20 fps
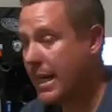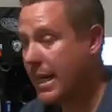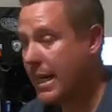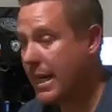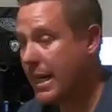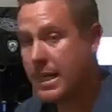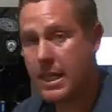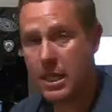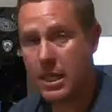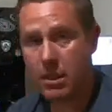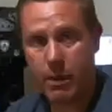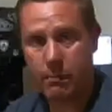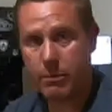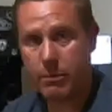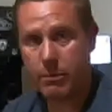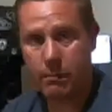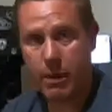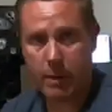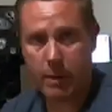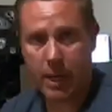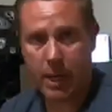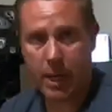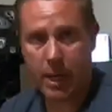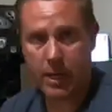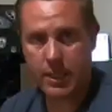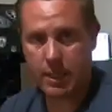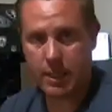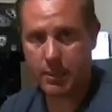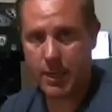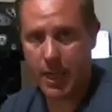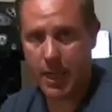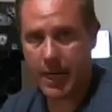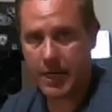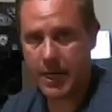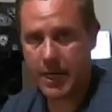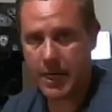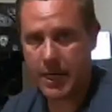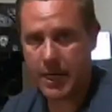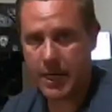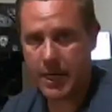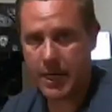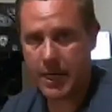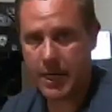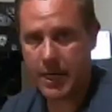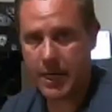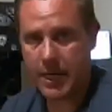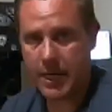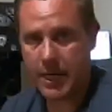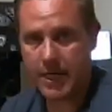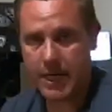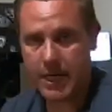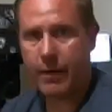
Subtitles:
idea, my concept idea, and